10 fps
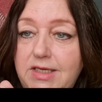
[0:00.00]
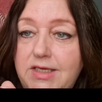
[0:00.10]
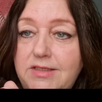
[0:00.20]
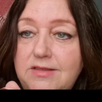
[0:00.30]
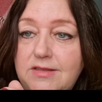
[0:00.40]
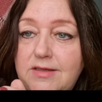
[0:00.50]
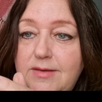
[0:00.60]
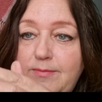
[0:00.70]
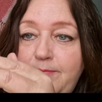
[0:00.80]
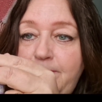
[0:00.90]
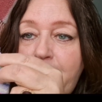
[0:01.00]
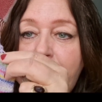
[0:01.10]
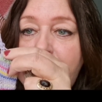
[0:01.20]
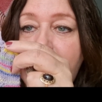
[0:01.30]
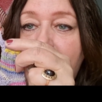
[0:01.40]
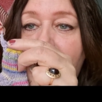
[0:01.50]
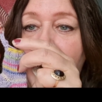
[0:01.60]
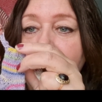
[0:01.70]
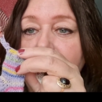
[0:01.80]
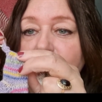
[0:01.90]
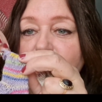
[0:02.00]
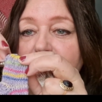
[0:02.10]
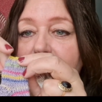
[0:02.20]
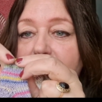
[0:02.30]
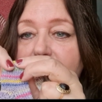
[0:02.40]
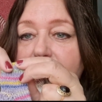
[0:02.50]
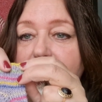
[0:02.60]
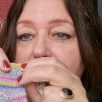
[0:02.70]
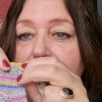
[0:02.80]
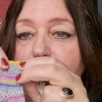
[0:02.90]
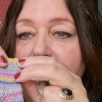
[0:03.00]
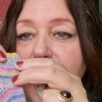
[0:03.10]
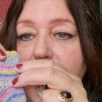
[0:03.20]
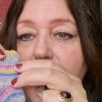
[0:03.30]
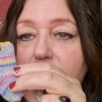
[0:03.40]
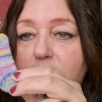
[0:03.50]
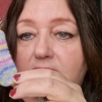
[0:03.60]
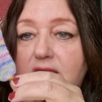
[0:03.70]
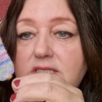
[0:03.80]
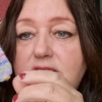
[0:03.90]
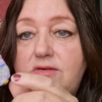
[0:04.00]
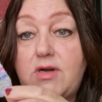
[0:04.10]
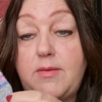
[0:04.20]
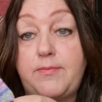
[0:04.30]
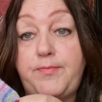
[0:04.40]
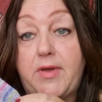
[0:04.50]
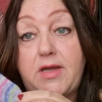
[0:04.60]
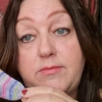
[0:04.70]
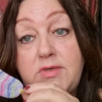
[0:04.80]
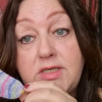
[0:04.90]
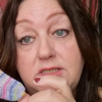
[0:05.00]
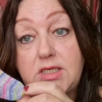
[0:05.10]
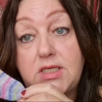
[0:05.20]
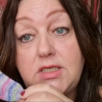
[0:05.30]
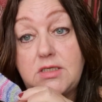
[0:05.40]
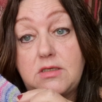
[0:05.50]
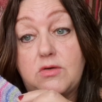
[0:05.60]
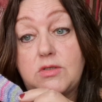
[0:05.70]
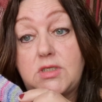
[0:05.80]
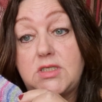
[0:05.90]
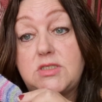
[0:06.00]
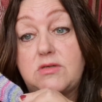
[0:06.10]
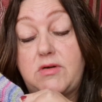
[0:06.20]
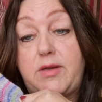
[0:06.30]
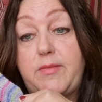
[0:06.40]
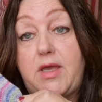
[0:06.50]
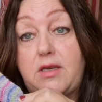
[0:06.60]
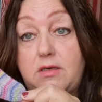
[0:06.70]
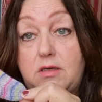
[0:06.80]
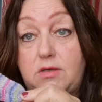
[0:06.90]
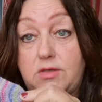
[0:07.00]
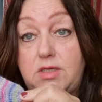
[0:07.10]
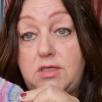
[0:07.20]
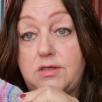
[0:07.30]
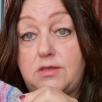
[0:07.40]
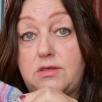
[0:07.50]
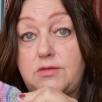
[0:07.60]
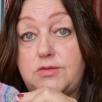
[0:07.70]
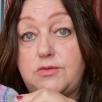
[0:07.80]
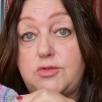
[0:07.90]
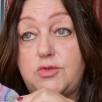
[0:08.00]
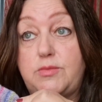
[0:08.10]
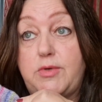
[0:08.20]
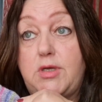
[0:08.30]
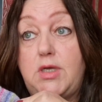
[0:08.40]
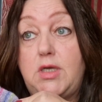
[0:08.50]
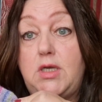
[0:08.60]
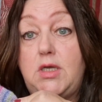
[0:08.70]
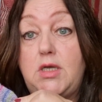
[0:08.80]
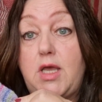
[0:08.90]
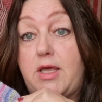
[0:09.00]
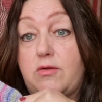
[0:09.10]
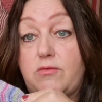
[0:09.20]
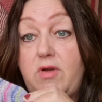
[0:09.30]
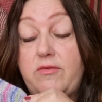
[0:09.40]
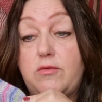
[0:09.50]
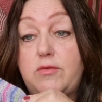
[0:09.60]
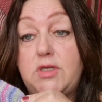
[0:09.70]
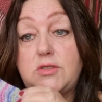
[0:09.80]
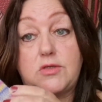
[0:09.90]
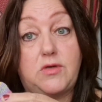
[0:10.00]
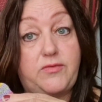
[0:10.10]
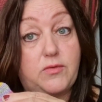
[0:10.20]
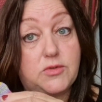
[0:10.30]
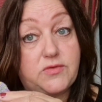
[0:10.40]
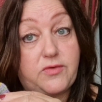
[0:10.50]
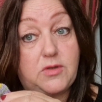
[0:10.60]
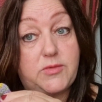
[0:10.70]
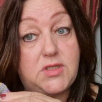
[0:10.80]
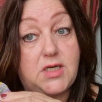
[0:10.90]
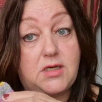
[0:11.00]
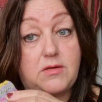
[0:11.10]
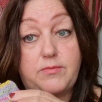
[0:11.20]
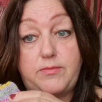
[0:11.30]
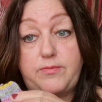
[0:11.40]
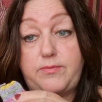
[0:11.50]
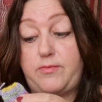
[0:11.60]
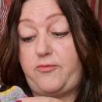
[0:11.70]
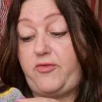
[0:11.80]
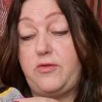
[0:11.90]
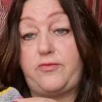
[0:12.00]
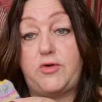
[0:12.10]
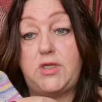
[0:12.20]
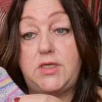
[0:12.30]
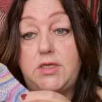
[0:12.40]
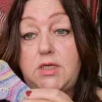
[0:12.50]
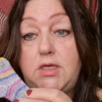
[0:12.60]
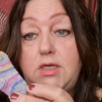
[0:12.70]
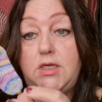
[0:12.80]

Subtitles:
And I shared the pattern on my Instagram. I'm knittinginden on Instagram and on here on YouTube and on Ravelry. So if you want to follow me there, feel free.